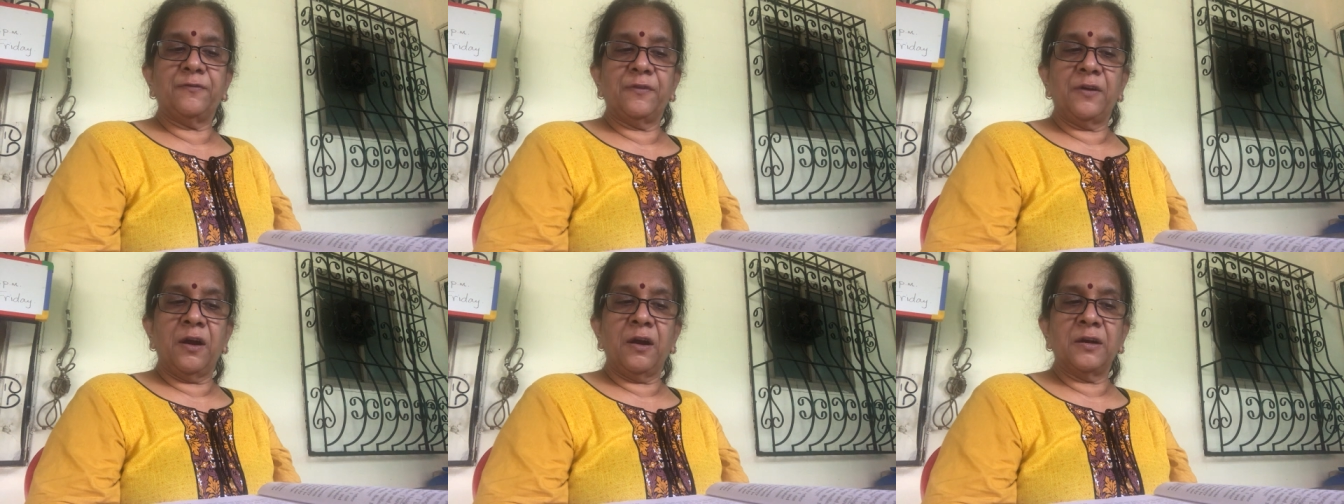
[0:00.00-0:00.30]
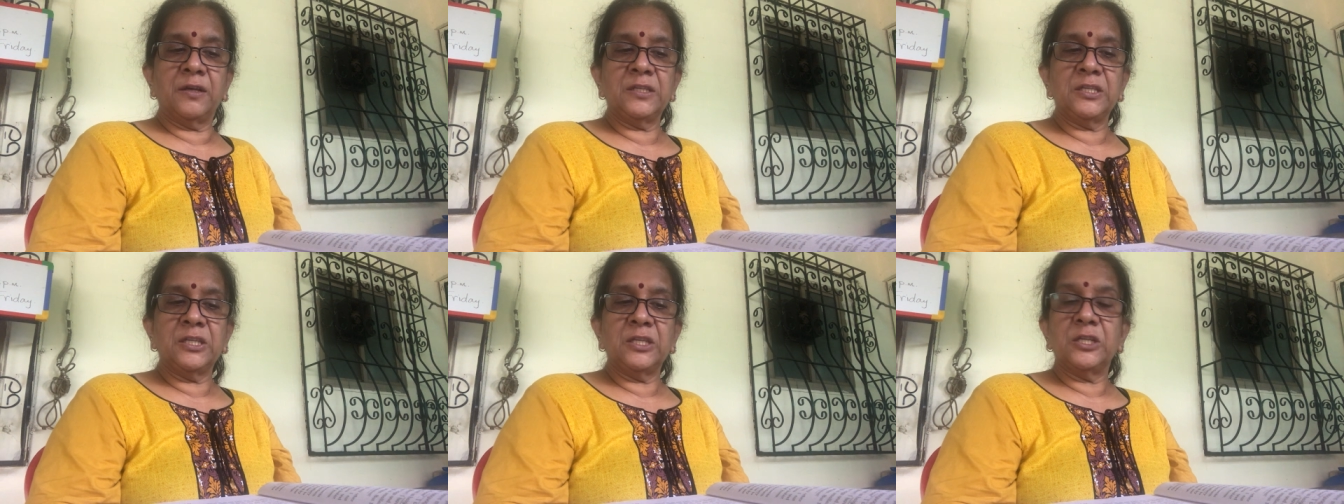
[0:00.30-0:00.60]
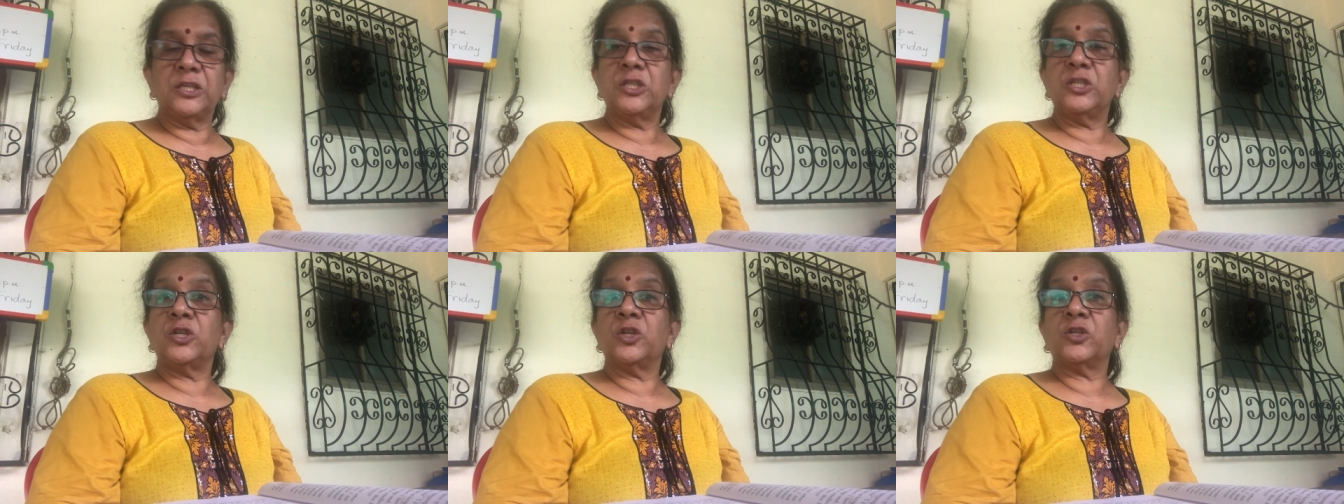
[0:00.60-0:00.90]
of ours,
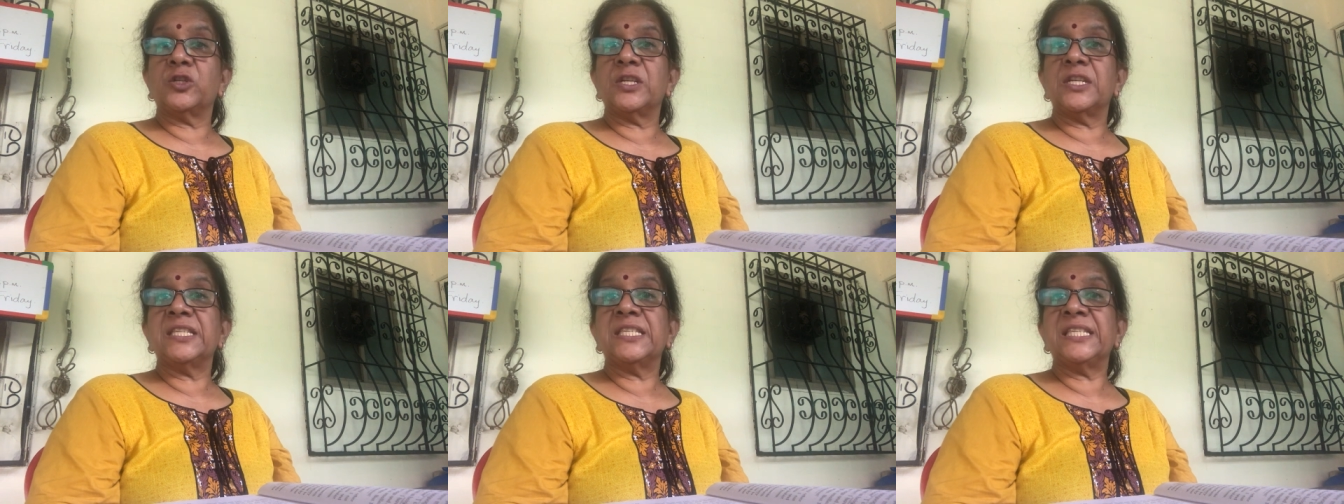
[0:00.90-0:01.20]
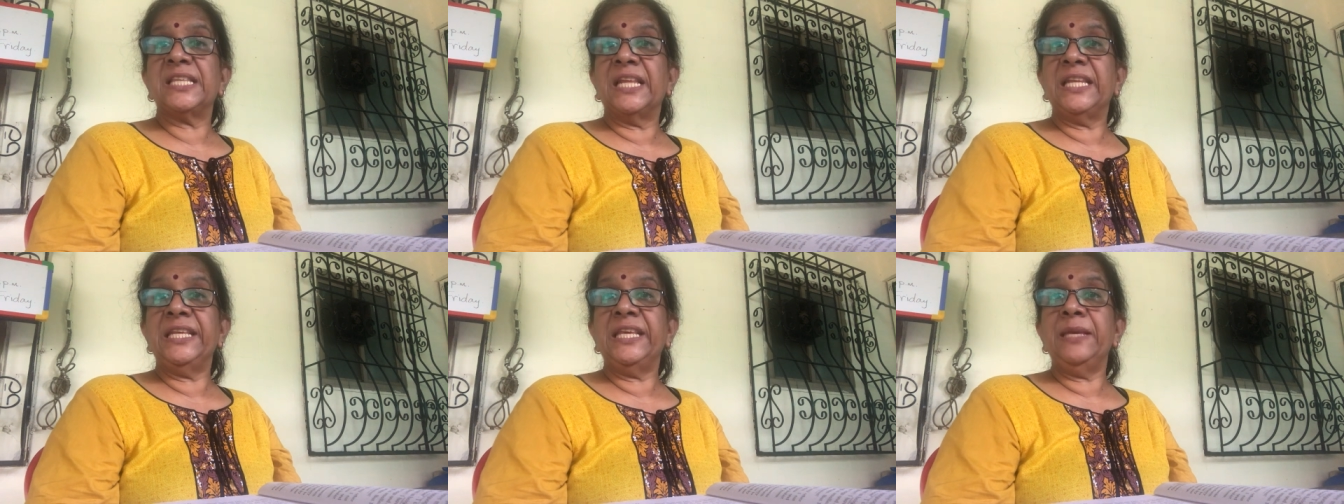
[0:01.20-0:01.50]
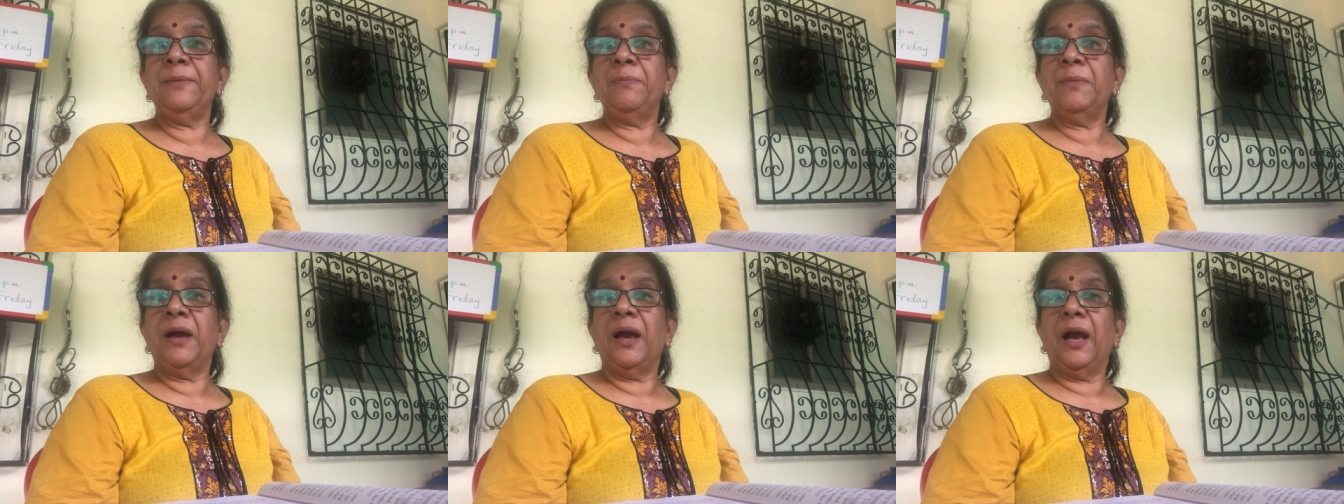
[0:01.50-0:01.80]
Dr.
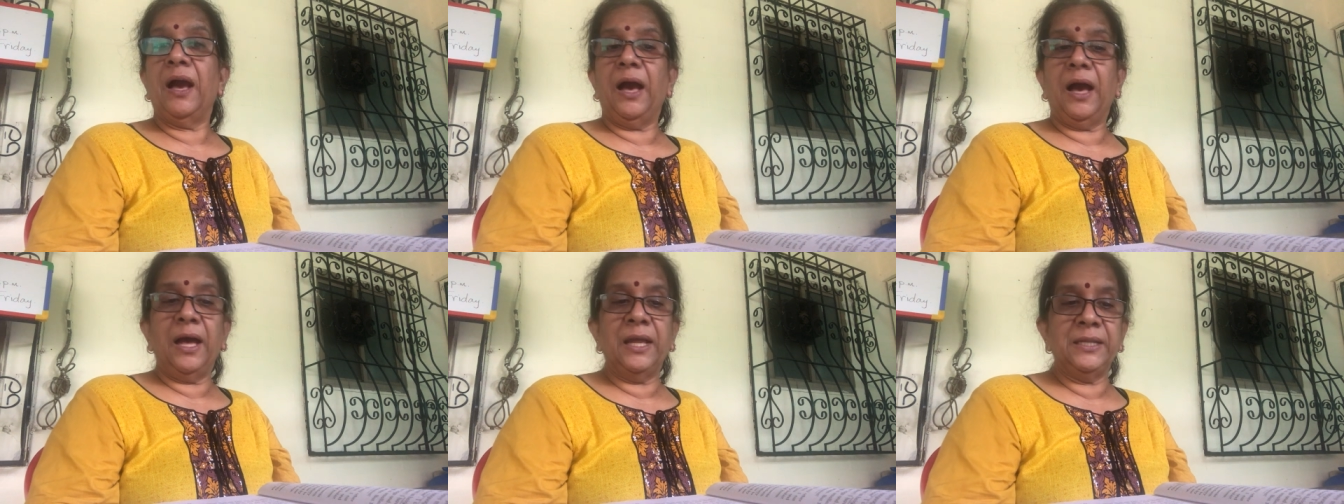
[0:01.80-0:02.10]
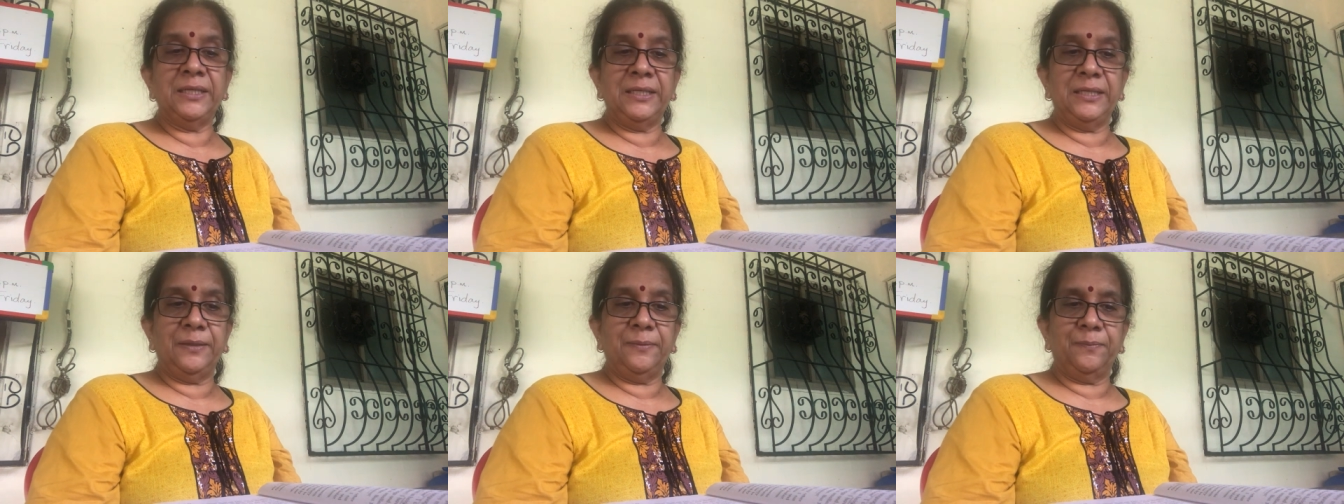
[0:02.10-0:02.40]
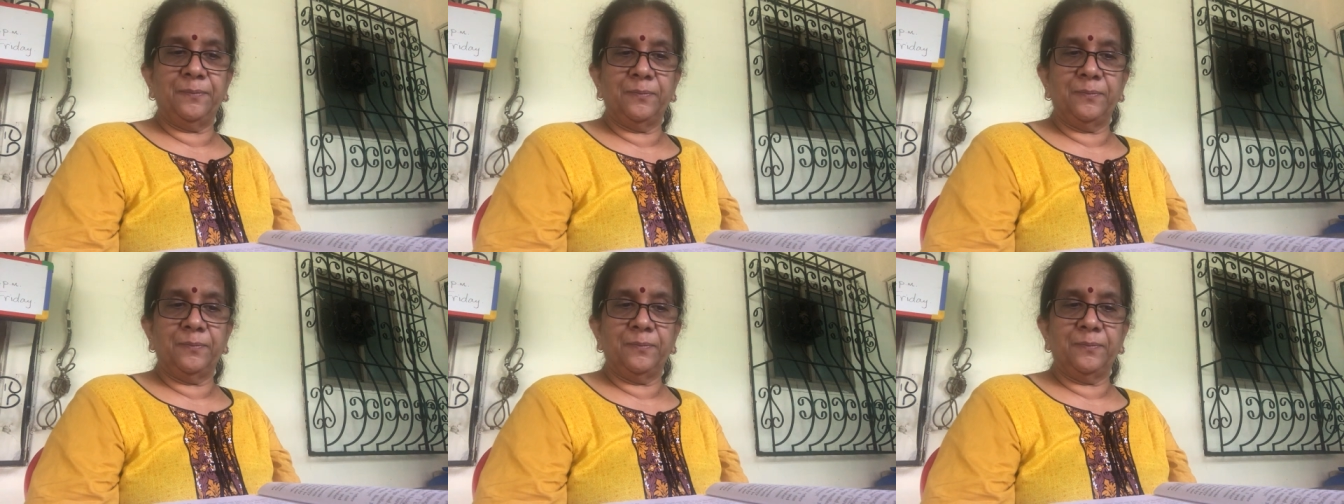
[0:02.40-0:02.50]
Salim Ali.